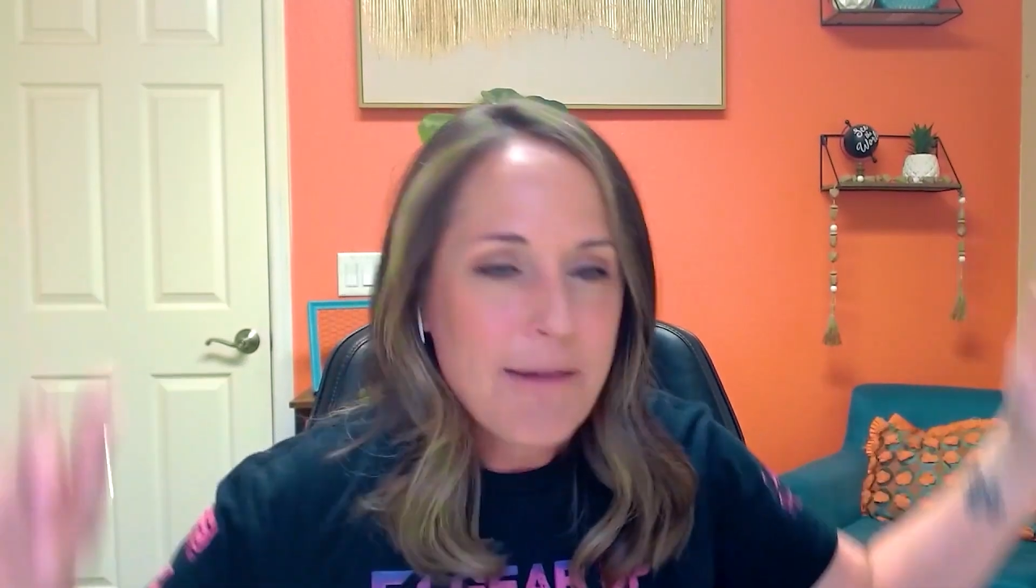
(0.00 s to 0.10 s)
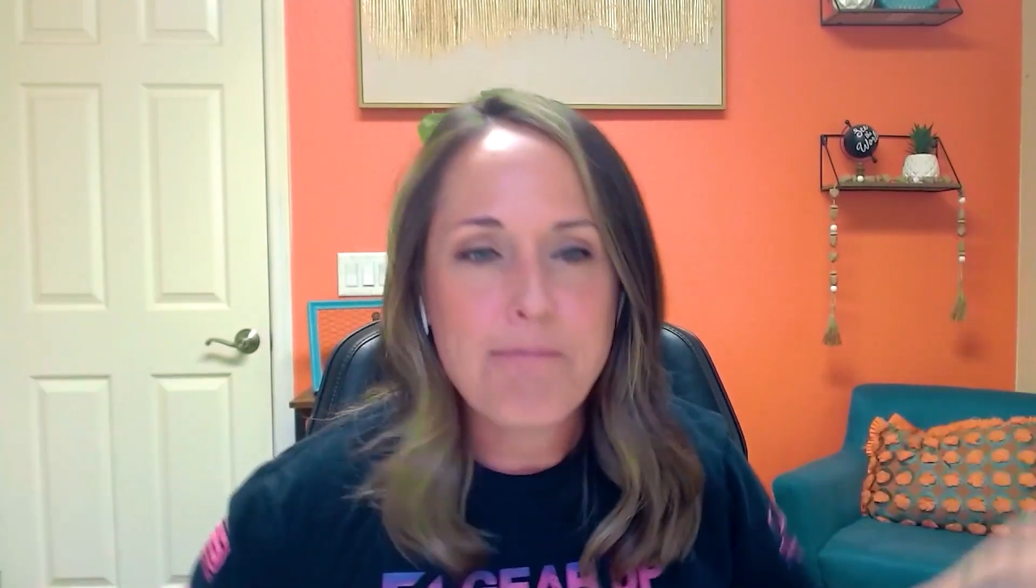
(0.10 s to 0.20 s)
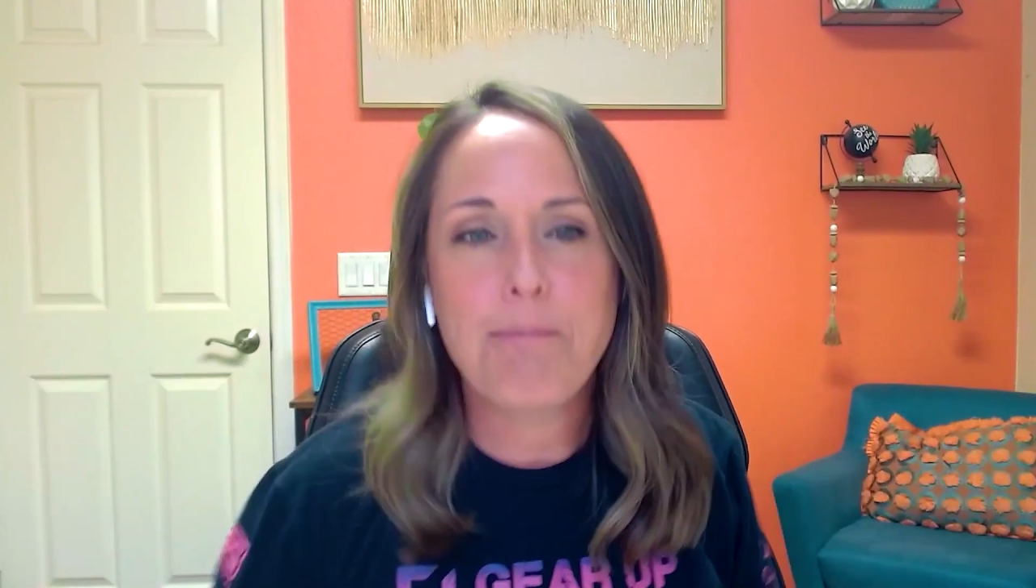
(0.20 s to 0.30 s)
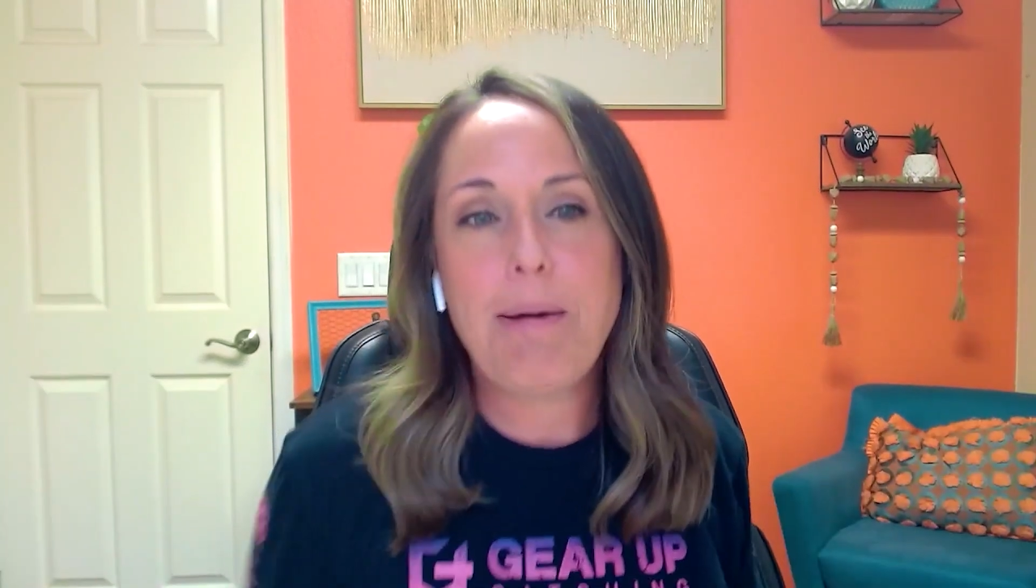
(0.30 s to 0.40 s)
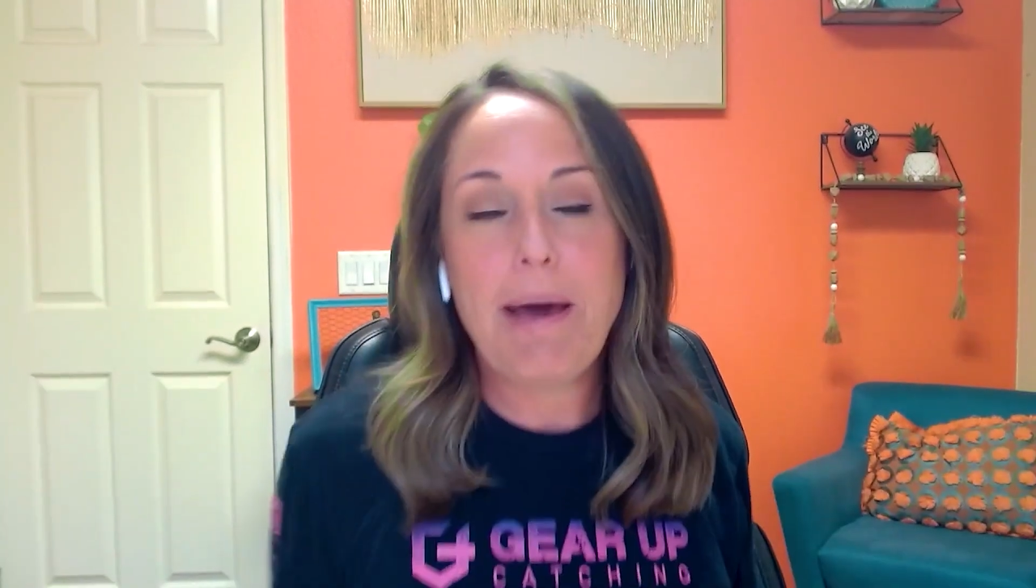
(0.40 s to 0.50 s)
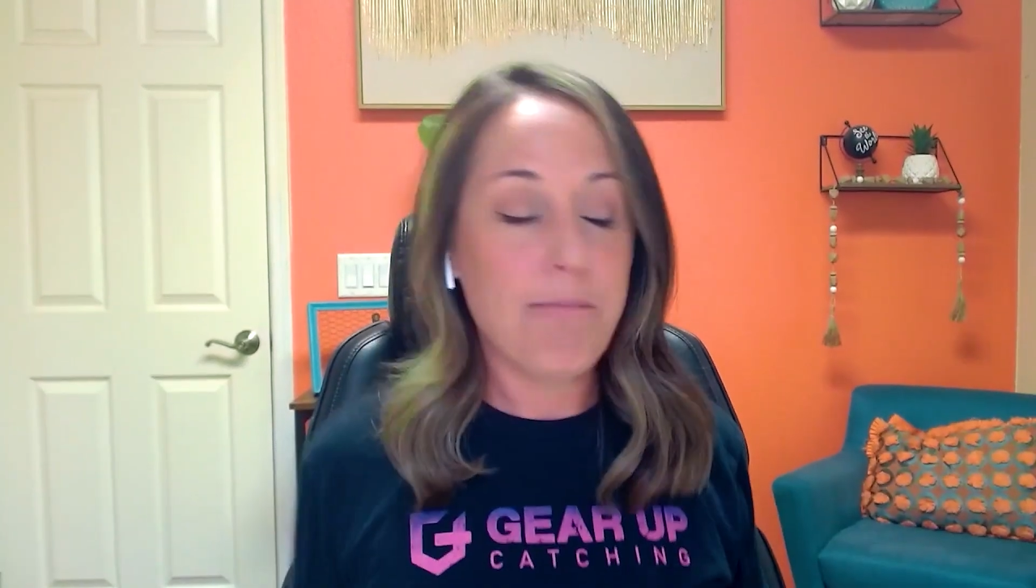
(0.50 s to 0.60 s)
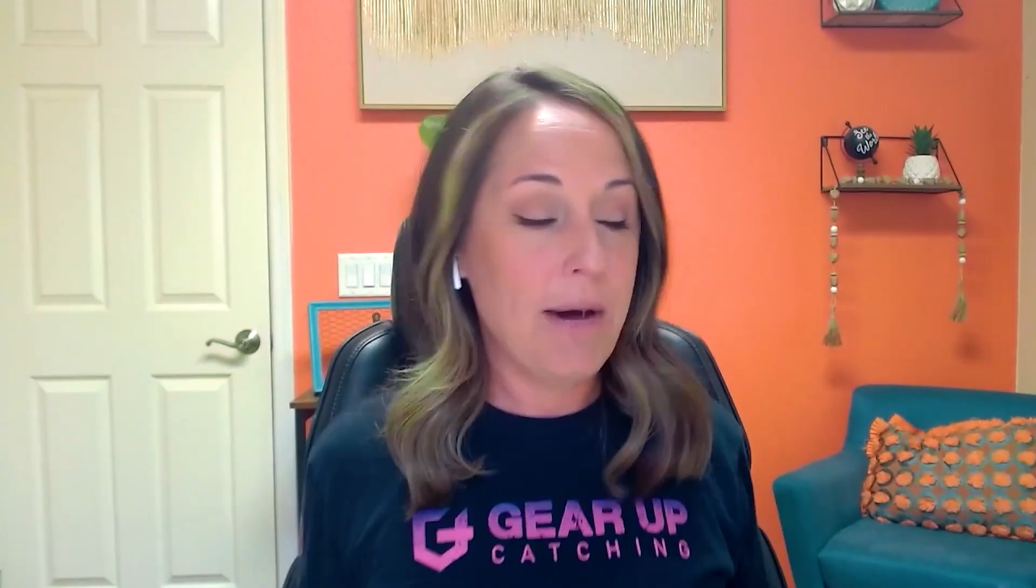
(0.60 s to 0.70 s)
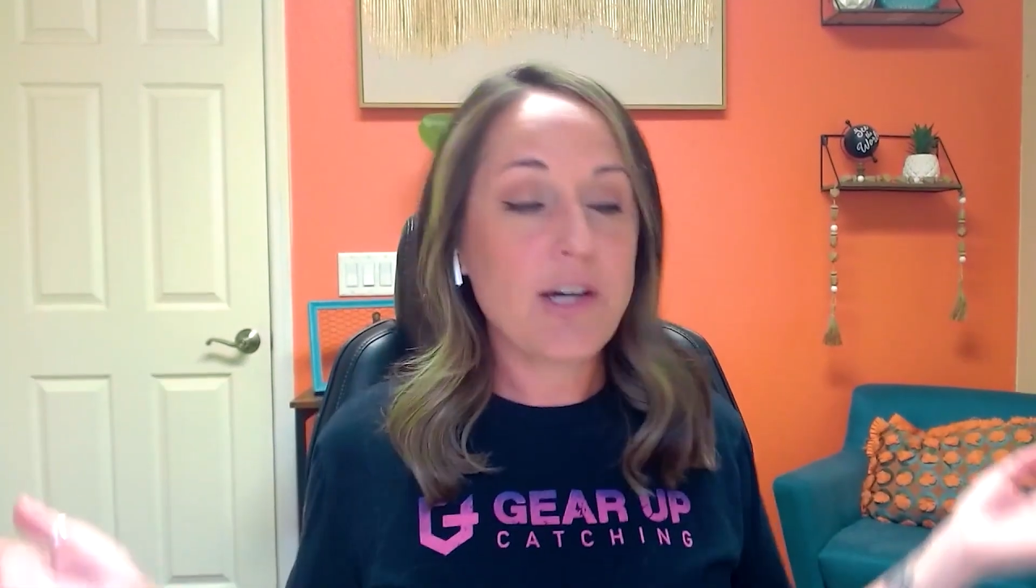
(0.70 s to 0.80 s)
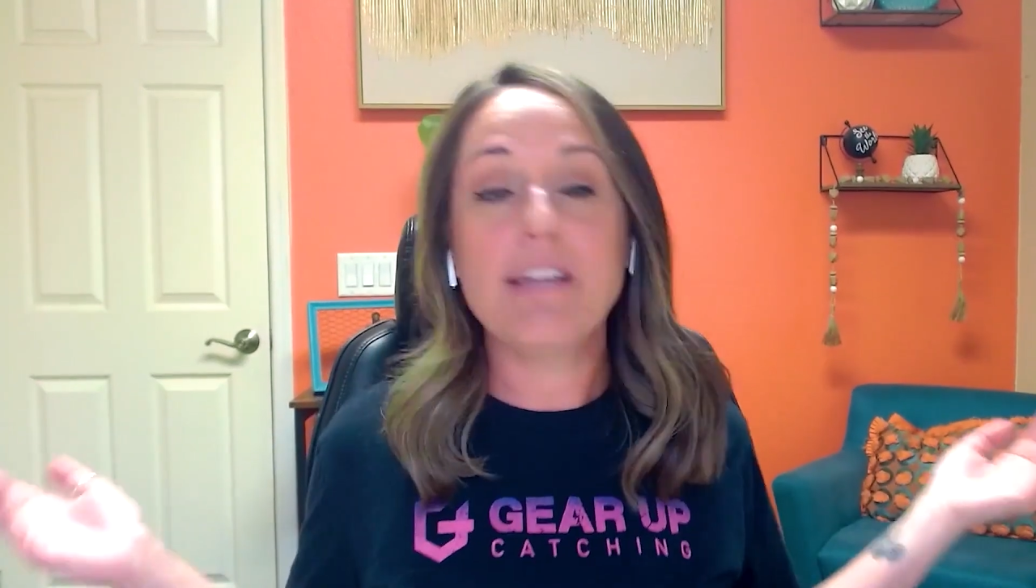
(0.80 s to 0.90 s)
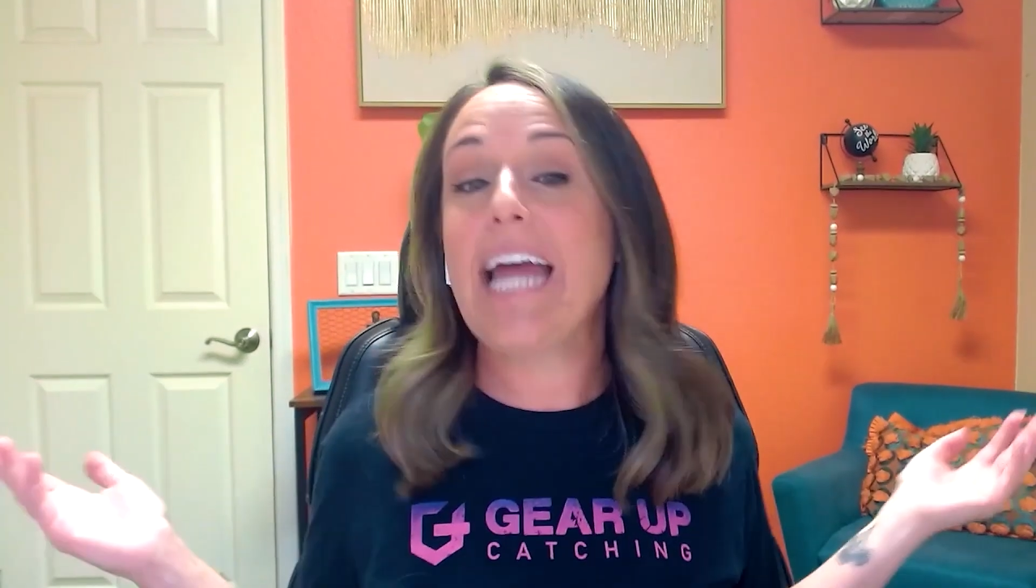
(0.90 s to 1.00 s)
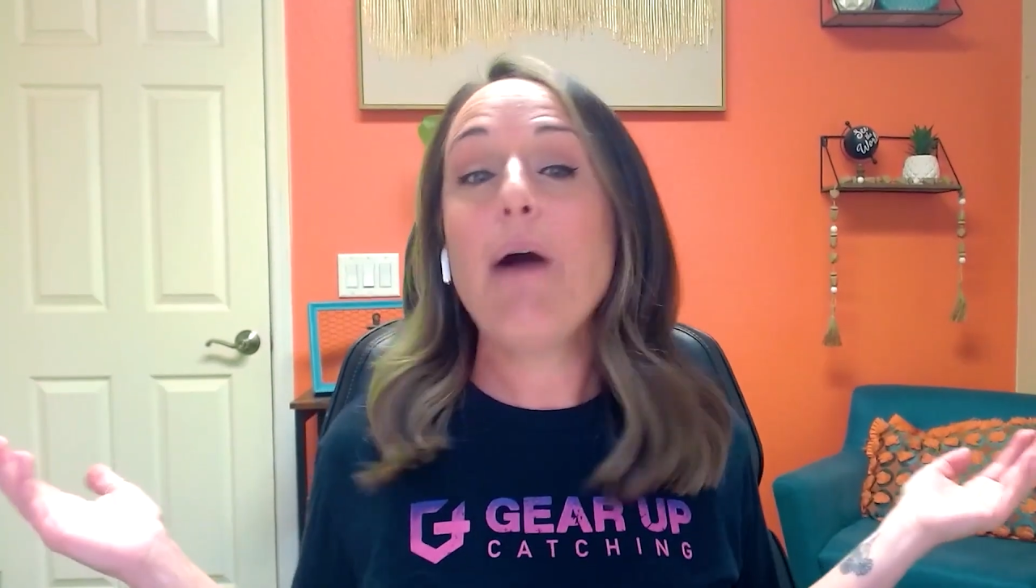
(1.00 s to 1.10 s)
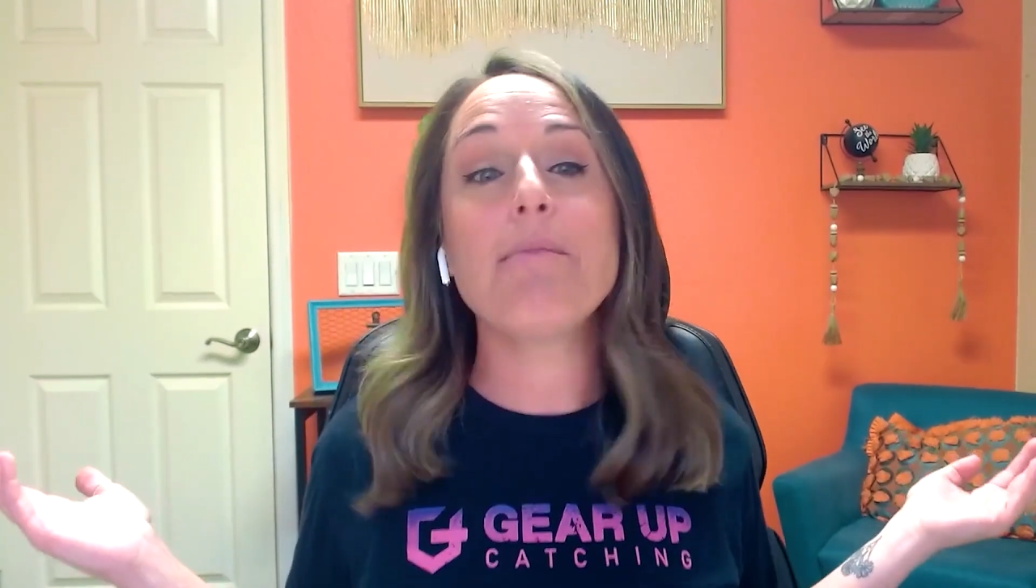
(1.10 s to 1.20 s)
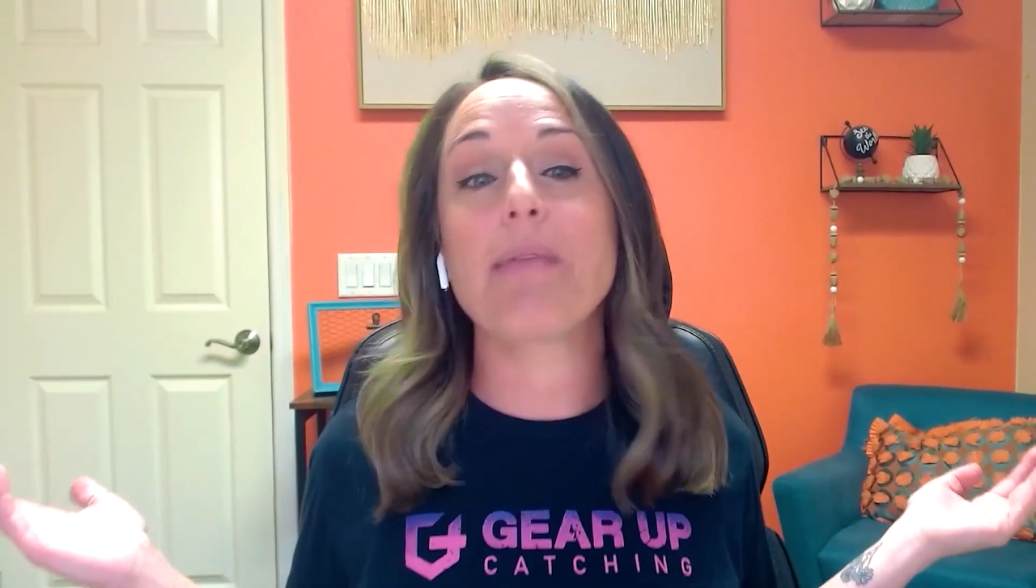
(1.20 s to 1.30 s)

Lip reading: now I'm